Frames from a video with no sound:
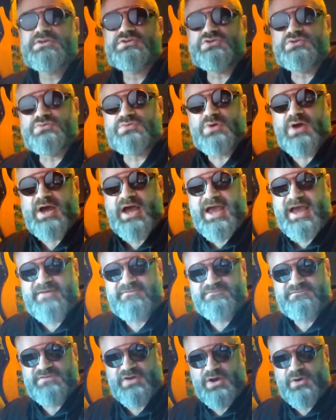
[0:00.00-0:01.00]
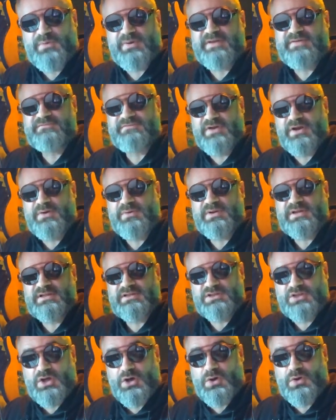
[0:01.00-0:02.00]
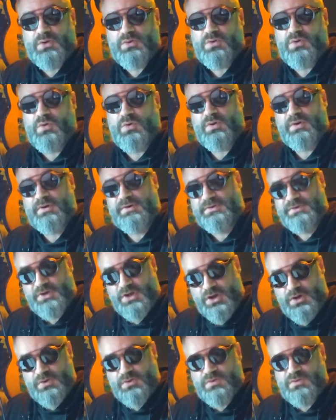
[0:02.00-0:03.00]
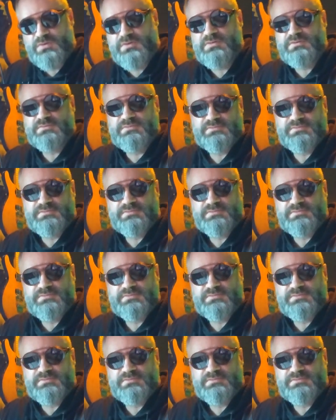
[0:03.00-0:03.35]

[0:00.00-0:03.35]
to have very, very low or no